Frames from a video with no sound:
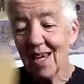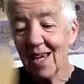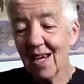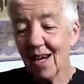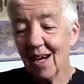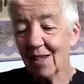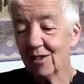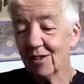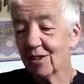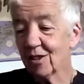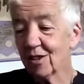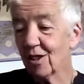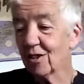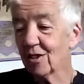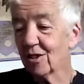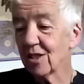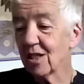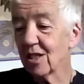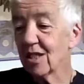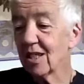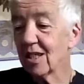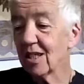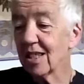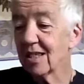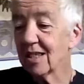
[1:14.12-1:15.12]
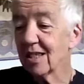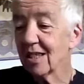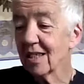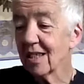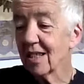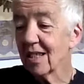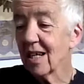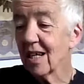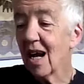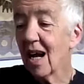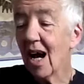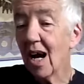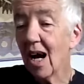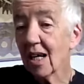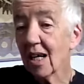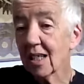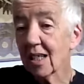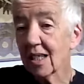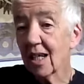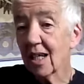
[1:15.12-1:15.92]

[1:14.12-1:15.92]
and you're going to need a